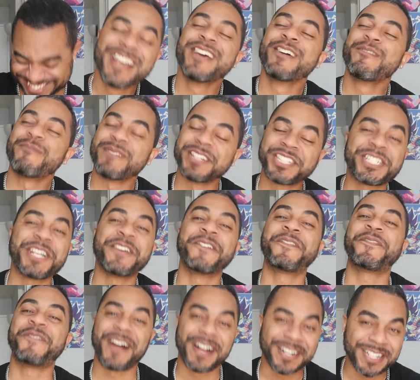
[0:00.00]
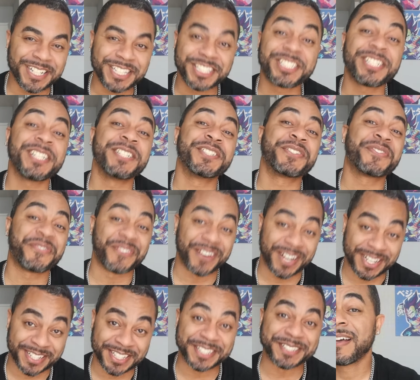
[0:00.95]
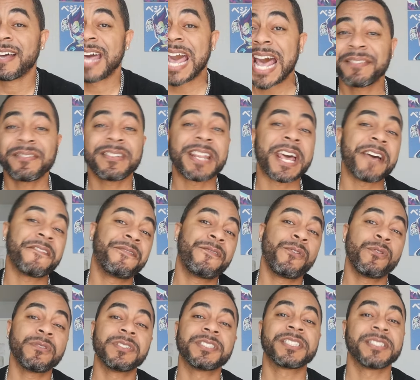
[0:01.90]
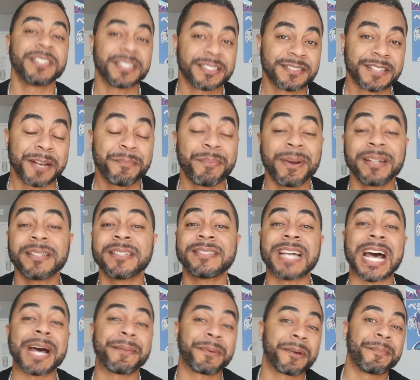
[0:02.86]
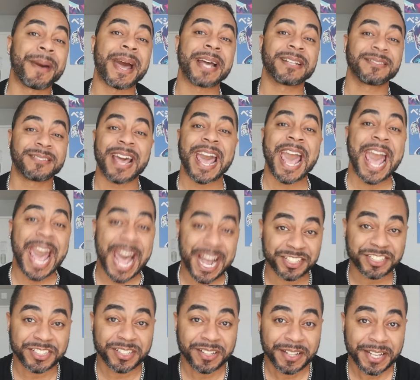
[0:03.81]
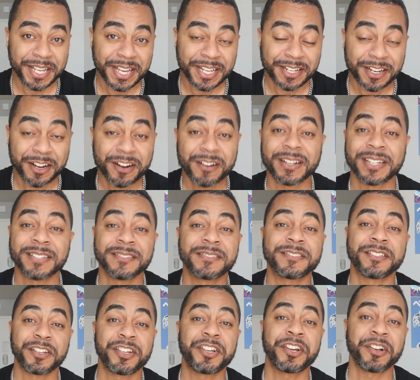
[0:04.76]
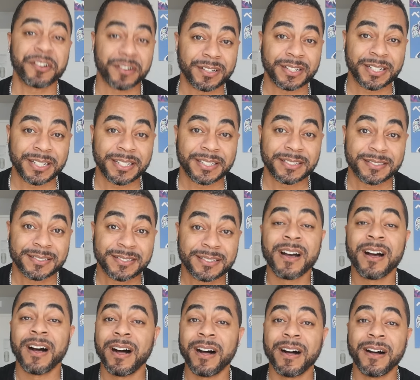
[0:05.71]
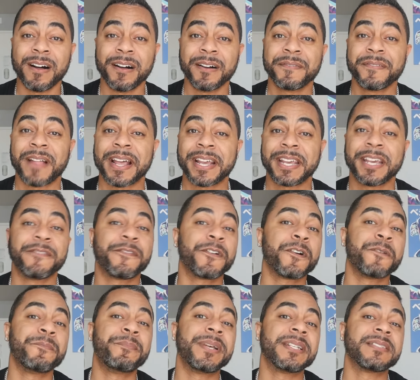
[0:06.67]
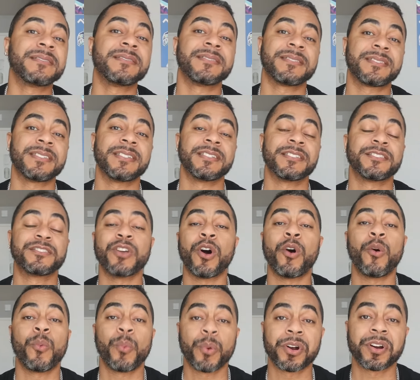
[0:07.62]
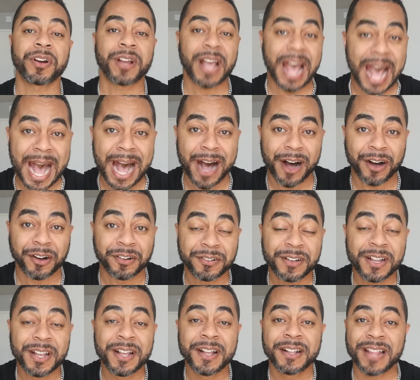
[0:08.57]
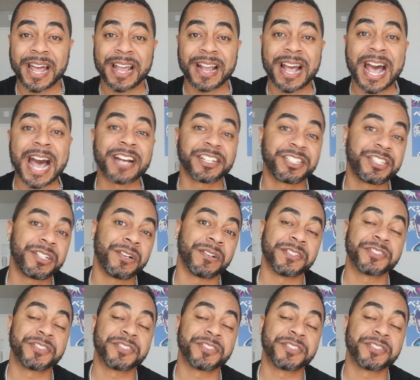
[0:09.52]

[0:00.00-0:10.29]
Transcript: When she's funny, she's funny. After that foolishness, they bring the topic back to Ashley and her insecurities of, like, if her businesses don't work out, like, how is she going to